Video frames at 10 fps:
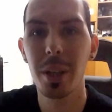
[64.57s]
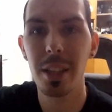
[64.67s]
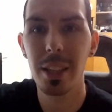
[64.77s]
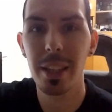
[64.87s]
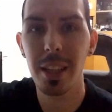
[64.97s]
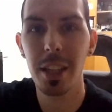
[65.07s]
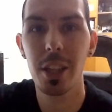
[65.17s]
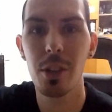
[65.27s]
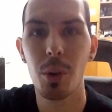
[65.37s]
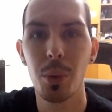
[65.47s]
you can click
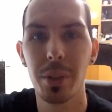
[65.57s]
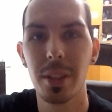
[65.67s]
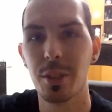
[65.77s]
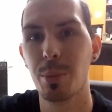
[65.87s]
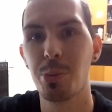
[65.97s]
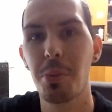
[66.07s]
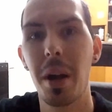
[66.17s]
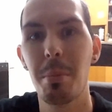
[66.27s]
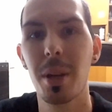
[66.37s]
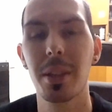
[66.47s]
here on the
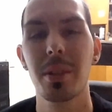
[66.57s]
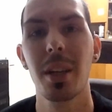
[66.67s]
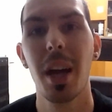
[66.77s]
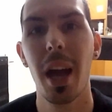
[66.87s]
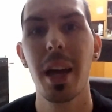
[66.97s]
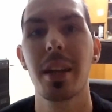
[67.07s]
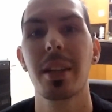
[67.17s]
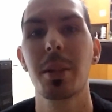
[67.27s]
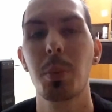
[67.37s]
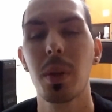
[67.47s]
subscribe button and
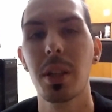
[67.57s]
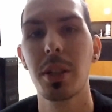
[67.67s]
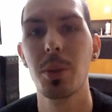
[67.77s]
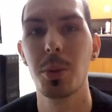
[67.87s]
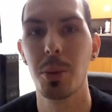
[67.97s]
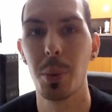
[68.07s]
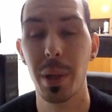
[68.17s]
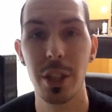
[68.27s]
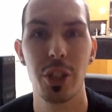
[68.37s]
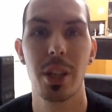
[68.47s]
it will lead you to
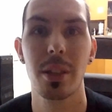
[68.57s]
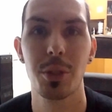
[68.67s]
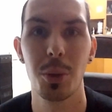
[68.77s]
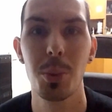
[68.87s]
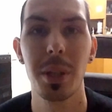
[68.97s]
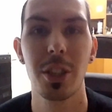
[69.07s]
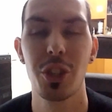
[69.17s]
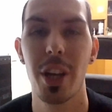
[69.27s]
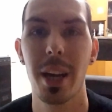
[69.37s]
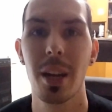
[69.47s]
his channel so you can
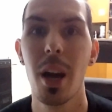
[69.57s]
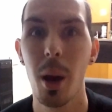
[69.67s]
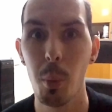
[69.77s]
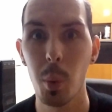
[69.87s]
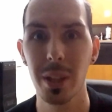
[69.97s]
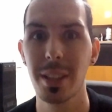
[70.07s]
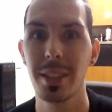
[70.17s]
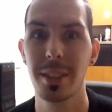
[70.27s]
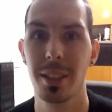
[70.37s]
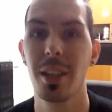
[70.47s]
check what
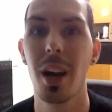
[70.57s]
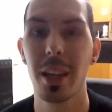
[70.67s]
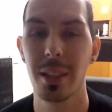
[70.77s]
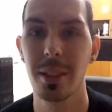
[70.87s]
this guy